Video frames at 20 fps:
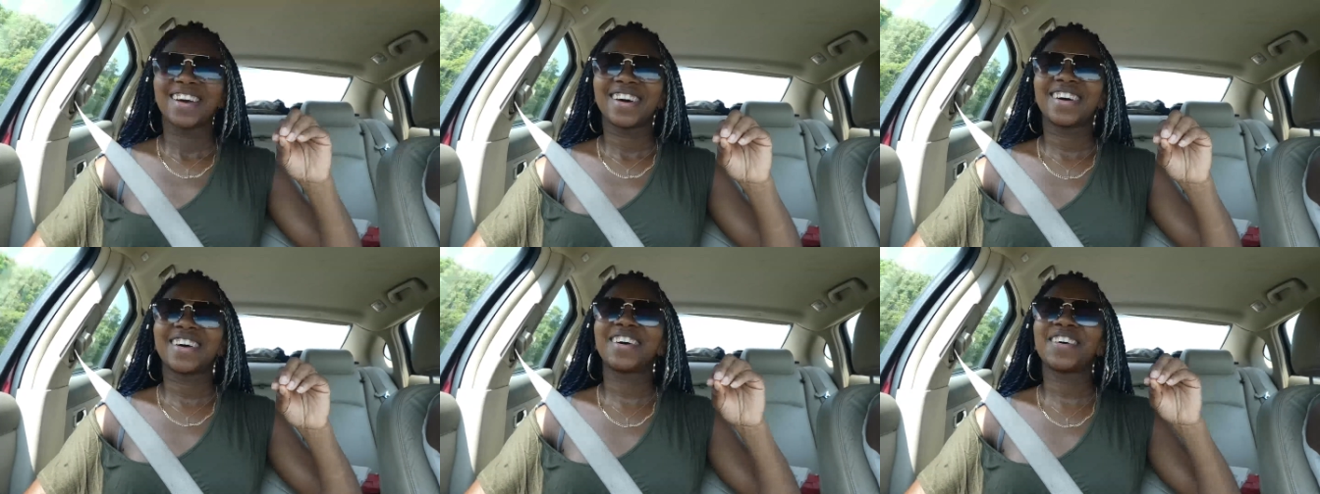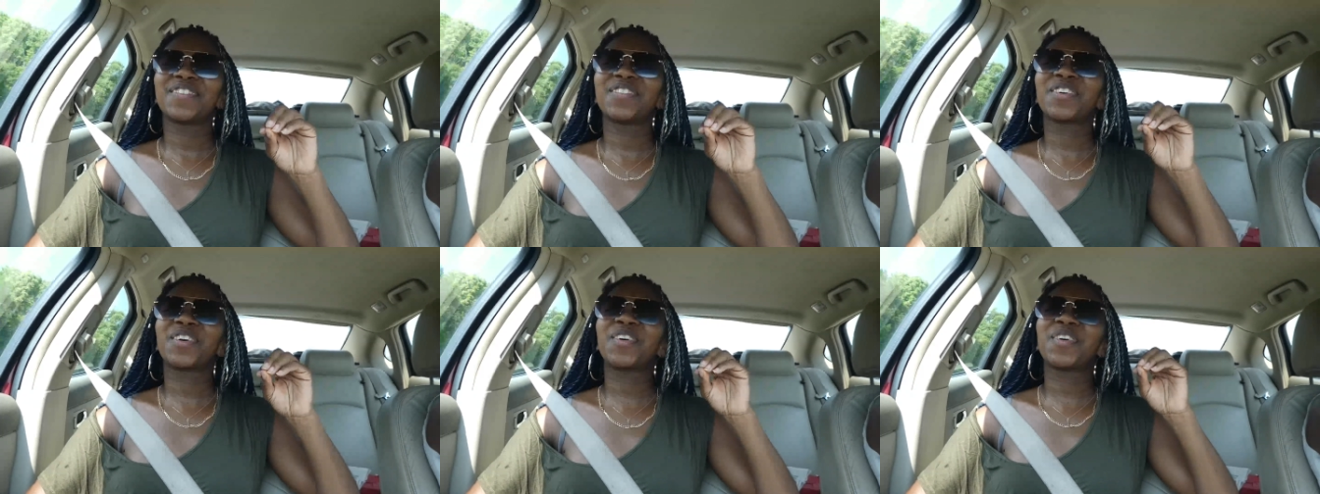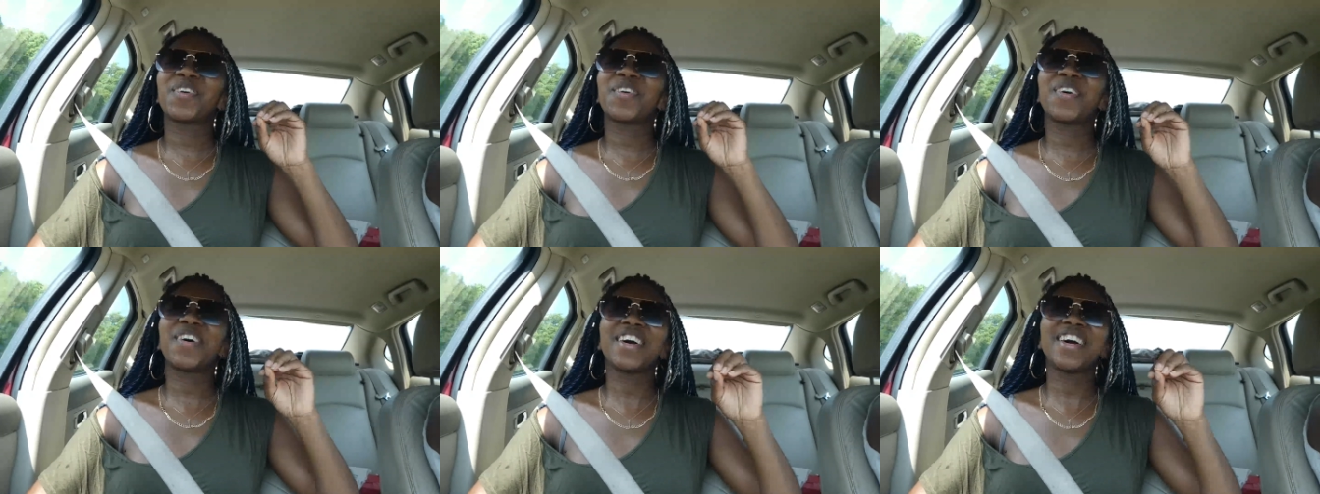of
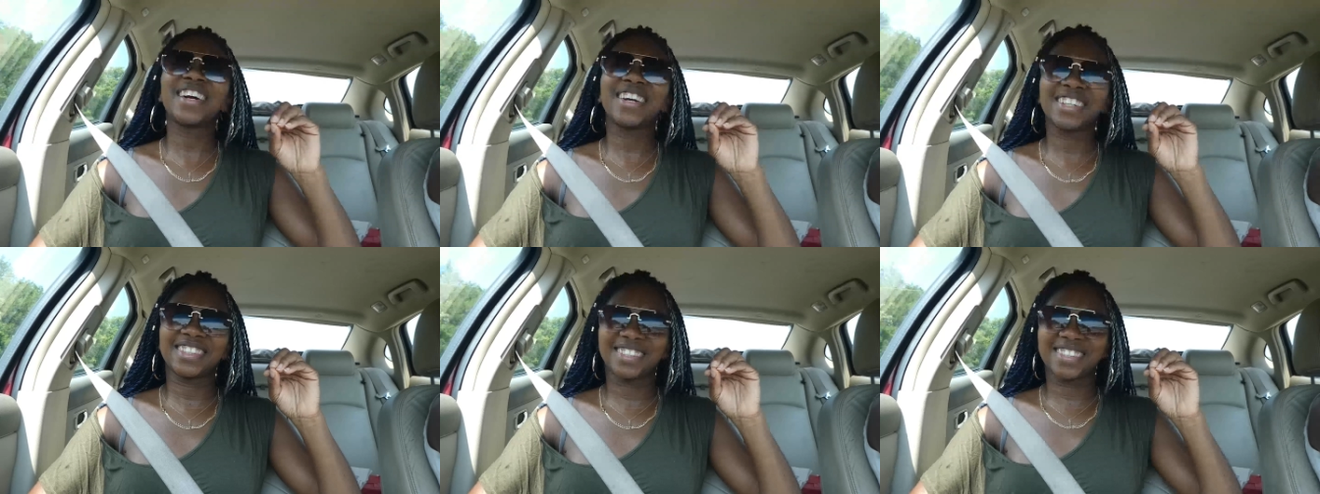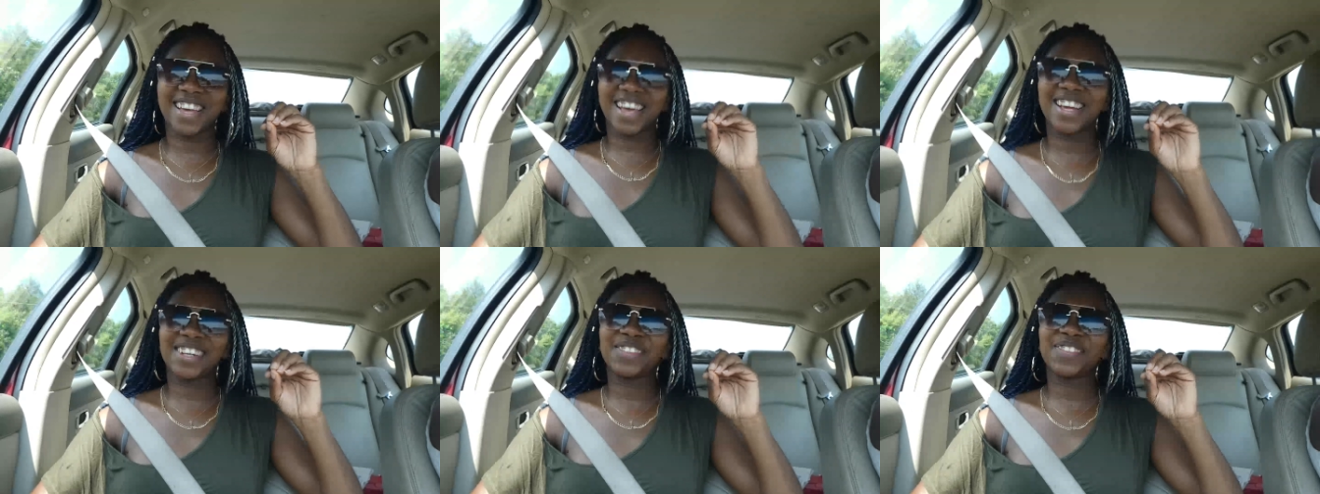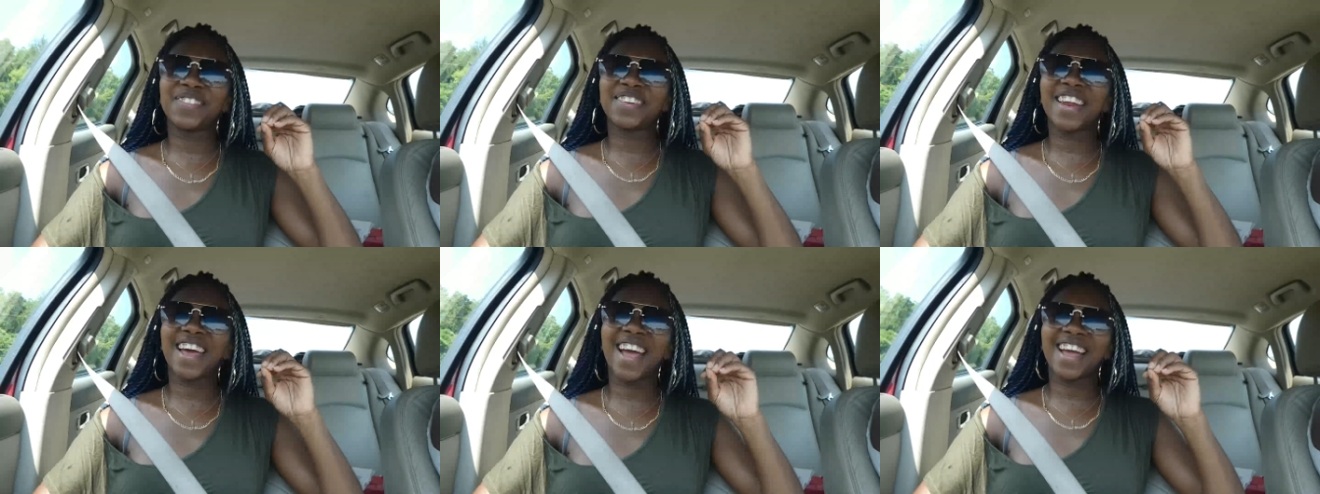course, I do
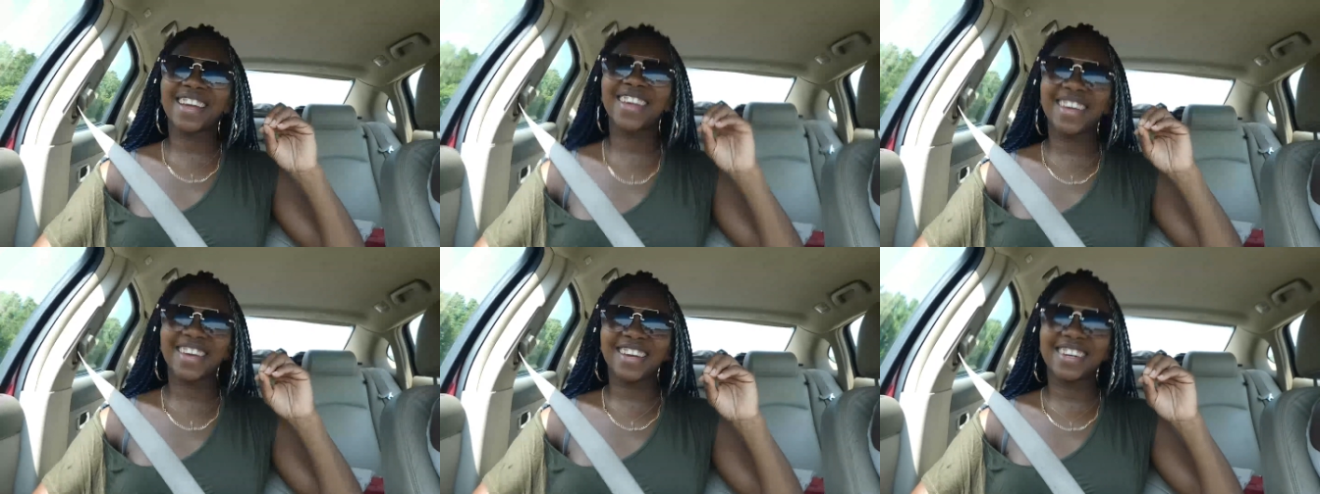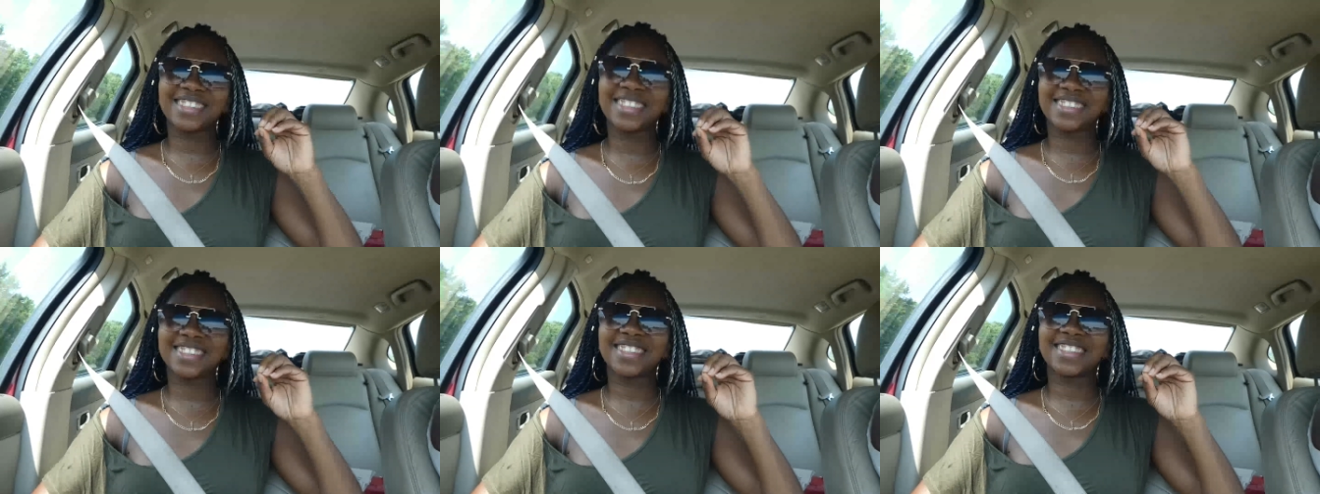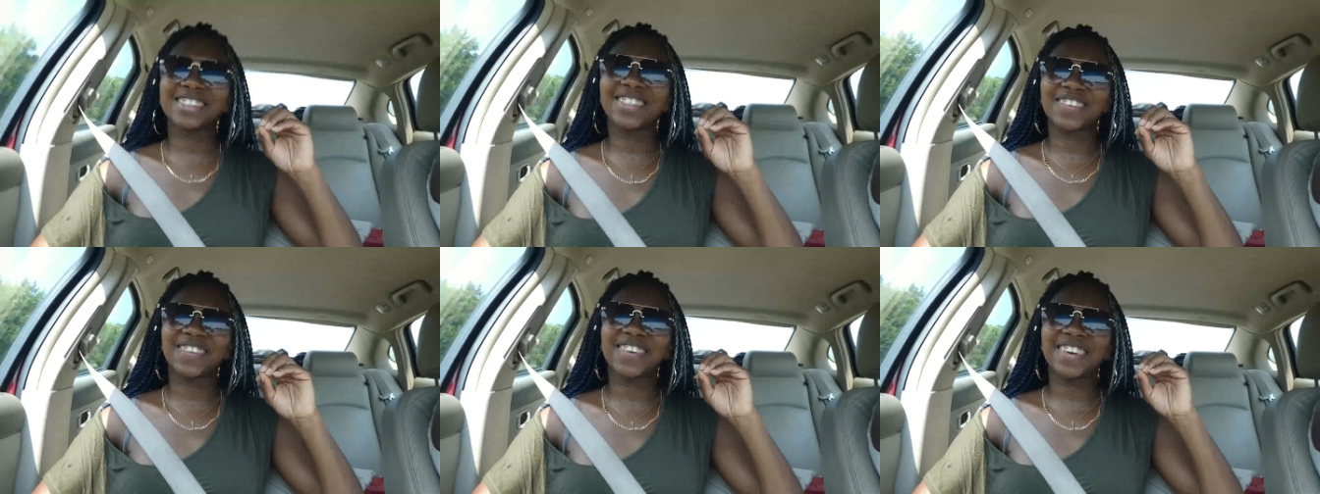not catch this
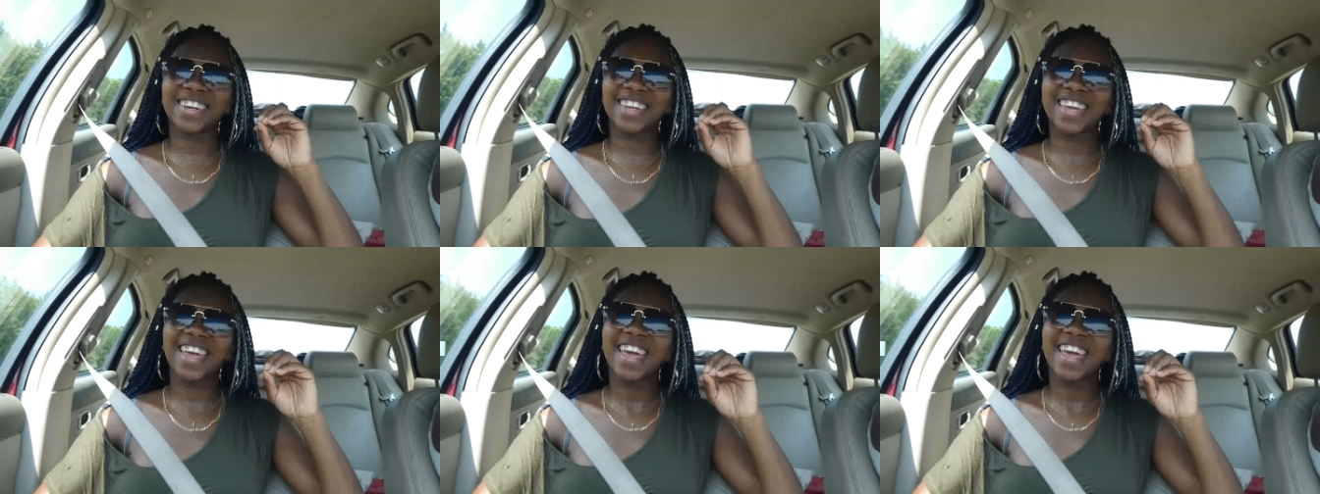on